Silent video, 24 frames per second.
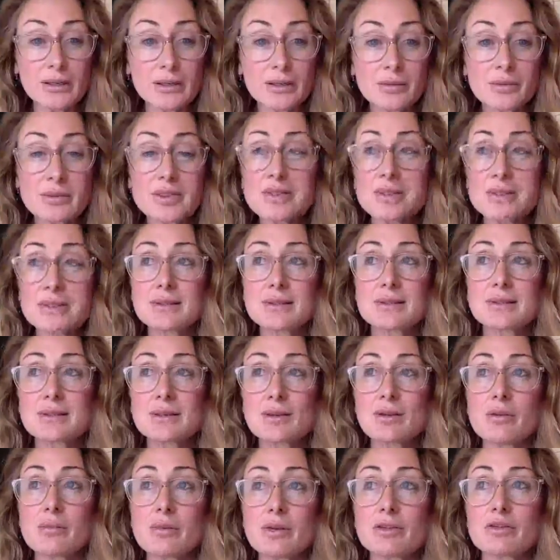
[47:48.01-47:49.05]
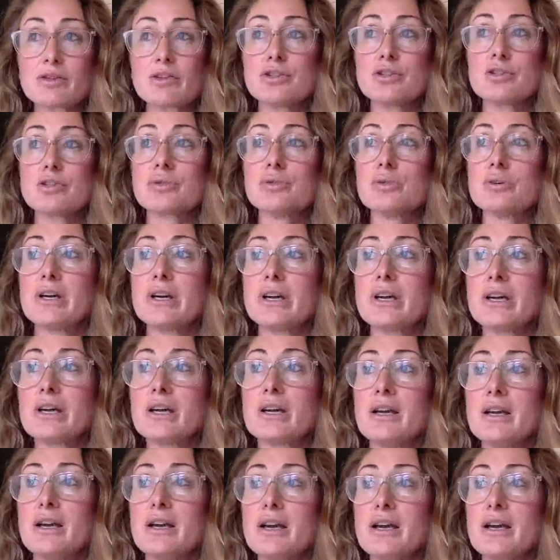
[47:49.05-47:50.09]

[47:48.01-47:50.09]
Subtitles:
You're missing so much joy.